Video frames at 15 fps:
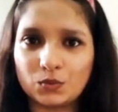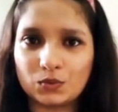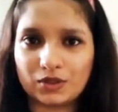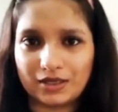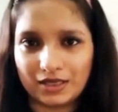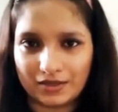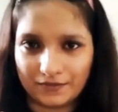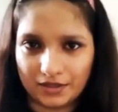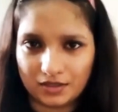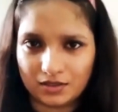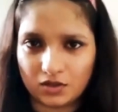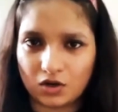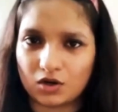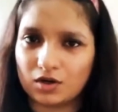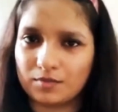11
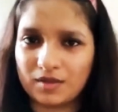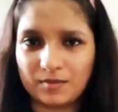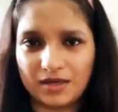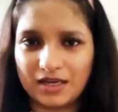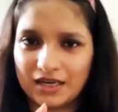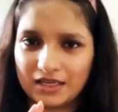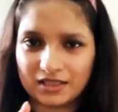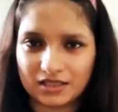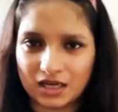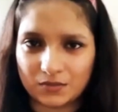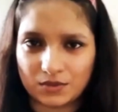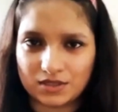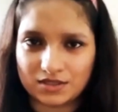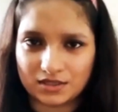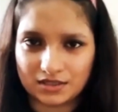or maybe 8
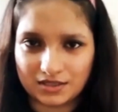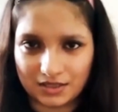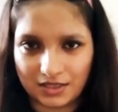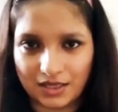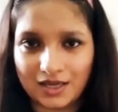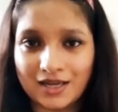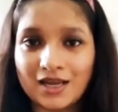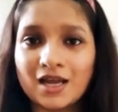hours a day,